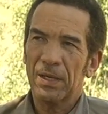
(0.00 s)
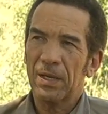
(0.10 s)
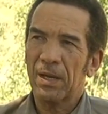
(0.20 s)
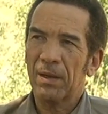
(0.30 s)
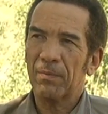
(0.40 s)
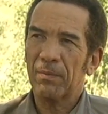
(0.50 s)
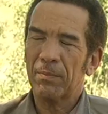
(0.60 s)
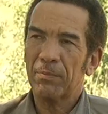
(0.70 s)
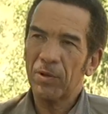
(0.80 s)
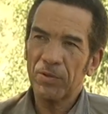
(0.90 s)
um,
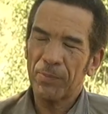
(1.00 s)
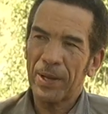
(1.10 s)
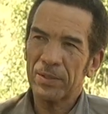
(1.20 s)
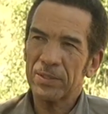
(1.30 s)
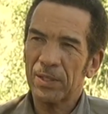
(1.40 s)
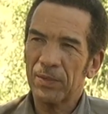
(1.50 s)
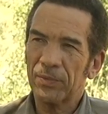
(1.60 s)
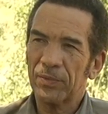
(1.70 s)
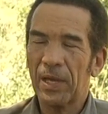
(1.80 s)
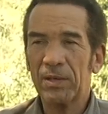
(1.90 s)
both by
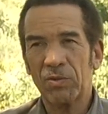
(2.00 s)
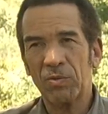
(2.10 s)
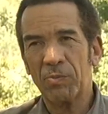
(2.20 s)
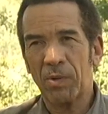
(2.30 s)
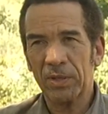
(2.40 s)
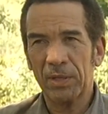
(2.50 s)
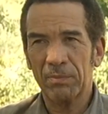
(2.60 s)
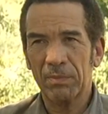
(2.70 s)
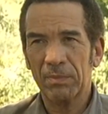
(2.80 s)
ourselves and through BOCCIM,